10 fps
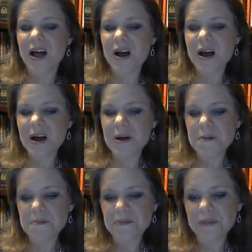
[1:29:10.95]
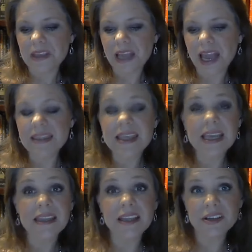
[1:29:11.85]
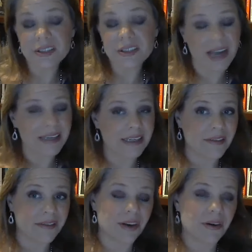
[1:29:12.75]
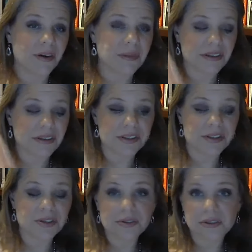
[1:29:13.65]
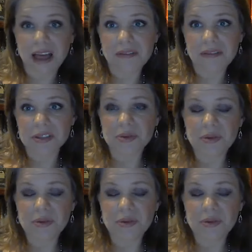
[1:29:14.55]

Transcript: And then I didn't even know it, but there's 2 levels.